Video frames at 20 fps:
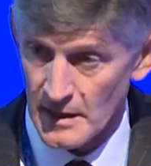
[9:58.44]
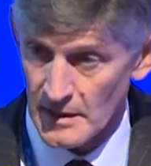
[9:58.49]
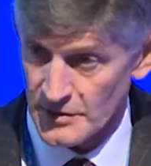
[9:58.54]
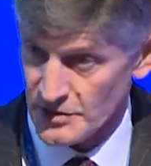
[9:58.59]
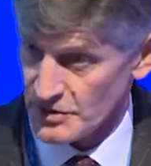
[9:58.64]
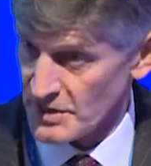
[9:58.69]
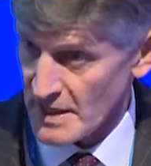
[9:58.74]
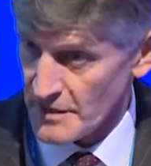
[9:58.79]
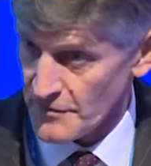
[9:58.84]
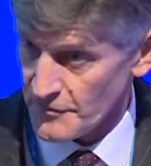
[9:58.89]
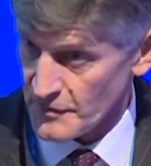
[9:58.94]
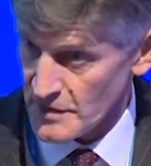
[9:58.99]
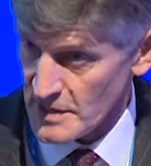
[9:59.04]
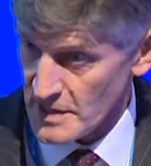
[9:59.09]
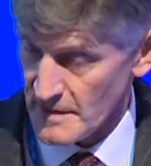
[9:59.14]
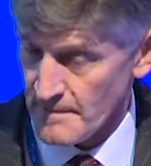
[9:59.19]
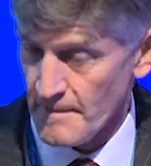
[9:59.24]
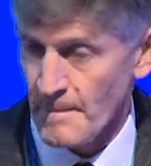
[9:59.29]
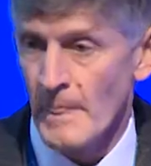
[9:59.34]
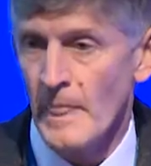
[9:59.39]

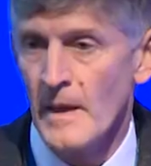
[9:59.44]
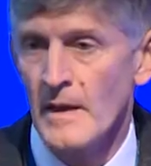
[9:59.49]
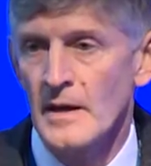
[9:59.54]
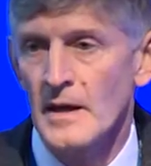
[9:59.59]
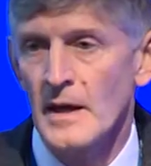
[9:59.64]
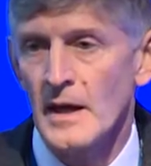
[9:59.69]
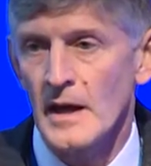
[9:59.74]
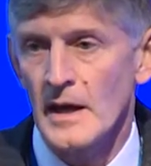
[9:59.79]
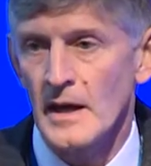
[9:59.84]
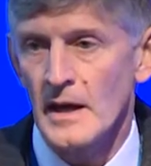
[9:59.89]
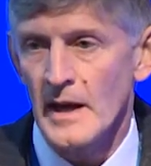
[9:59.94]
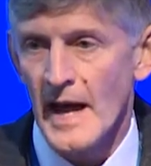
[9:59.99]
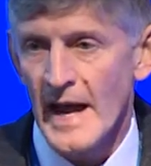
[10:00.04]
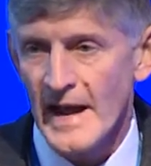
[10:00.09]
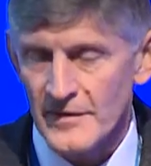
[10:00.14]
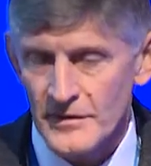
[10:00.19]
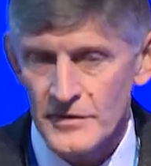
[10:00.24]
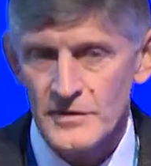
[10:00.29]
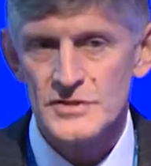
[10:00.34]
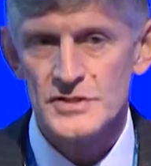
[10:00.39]
safety, uh,
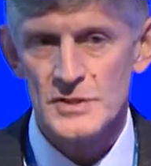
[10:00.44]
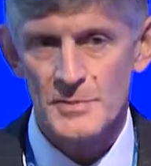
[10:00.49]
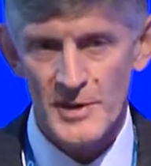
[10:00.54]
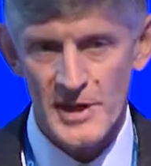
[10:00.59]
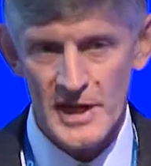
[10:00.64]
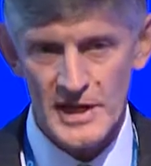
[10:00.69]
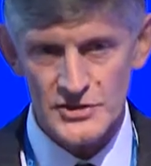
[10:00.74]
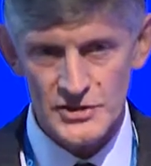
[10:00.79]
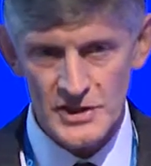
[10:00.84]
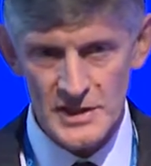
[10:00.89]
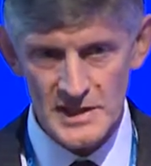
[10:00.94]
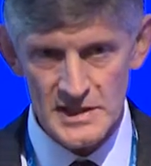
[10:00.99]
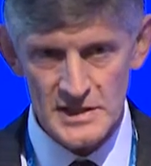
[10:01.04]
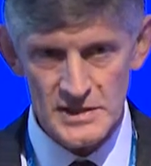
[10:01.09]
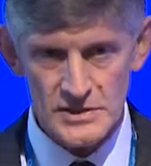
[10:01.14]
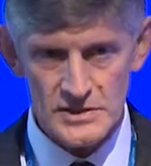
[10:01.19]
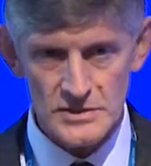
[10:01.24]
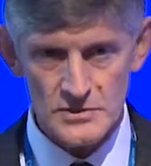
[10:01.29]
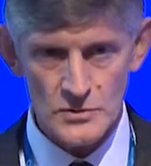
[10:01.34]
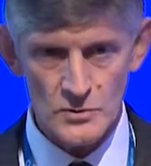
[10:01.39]
and the supply chain
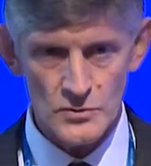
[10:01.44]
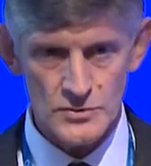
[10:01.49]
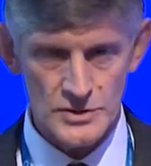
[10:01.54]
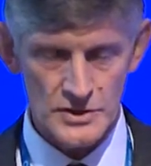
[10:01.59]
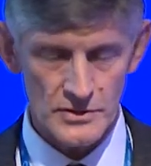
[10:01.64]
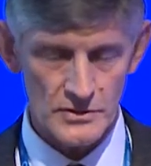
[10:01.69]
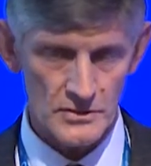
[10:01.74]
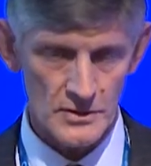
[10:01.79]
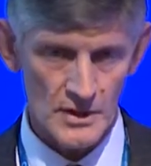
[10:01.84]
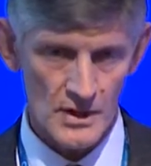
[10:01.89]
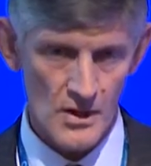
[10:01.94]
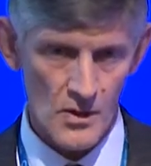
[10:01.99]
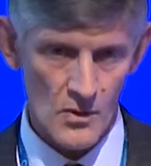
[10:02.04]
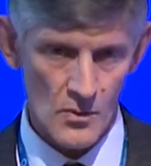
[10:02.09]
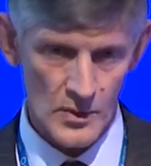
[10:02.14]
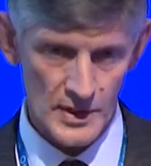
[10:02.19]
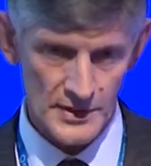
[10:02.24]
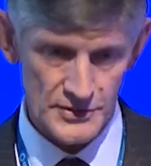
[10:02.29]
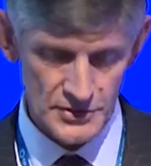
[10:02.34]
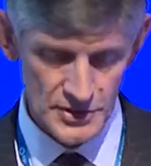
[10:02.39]
is also a long
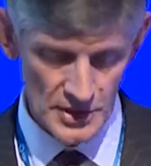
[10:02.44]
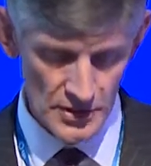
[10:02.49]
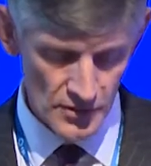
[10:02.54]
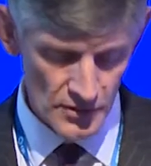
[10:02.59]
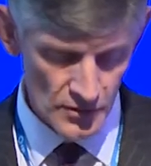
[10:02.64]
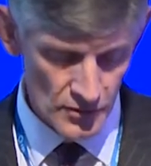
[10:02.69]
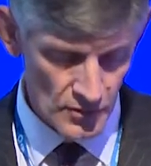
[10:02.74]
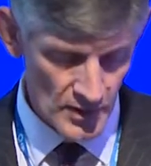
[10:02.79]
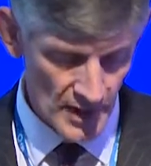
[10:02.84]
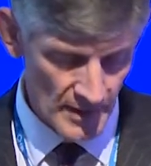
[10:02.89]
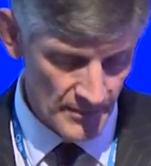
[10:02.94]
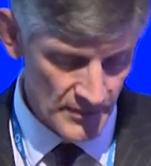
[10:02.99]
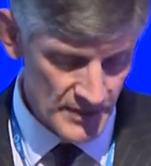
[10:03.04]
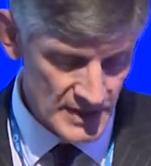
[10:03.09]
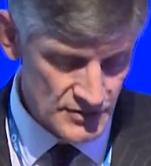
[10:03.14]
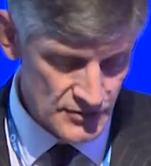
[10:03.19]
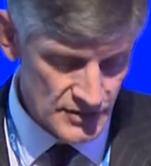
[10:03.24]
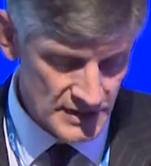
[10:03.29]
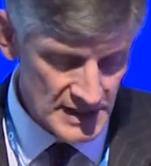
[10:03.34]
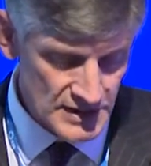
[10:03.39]
one. So um,
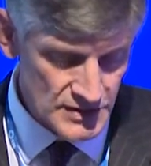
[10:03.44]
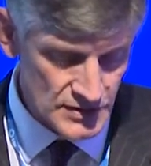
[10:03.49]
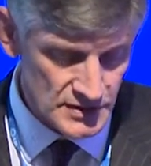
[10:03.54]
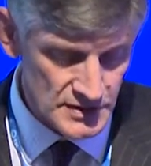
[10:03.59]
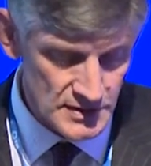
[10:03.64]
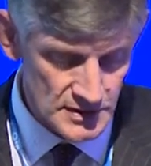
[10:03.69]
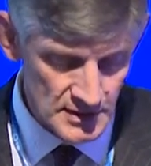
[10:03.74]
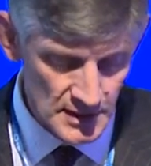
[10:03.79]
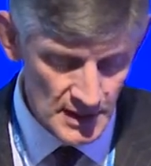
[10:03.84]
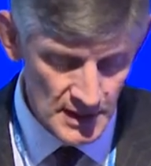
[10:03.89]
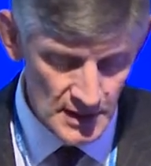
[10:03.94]
these are decent